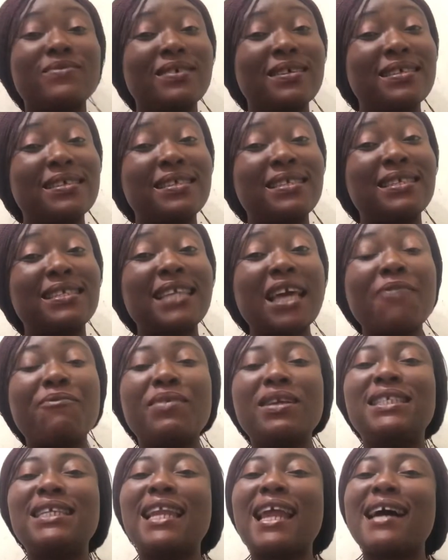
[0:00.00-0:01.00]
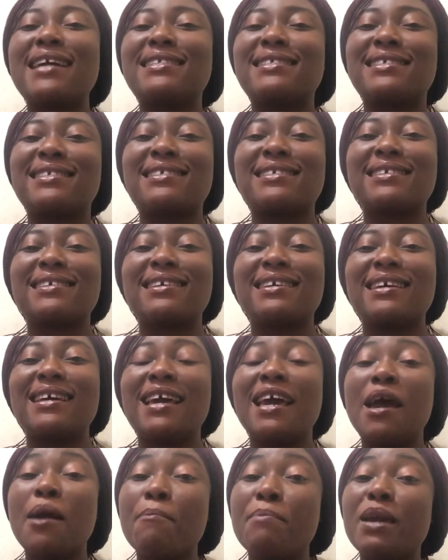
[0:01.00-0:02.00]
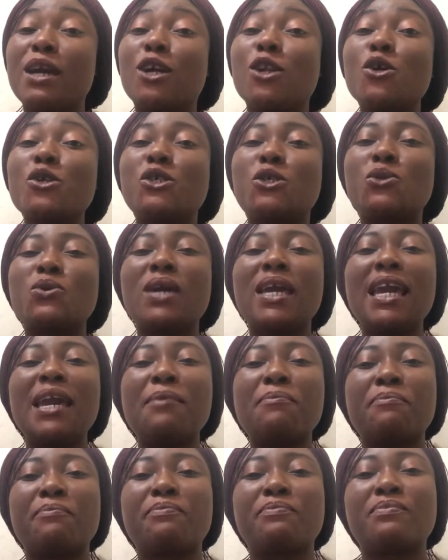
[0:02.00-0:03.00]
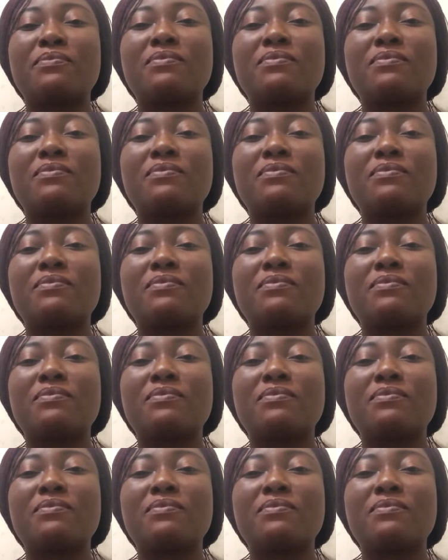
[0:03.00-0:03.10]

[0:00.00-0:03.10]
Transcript: Stay vigilant. Be close to Him.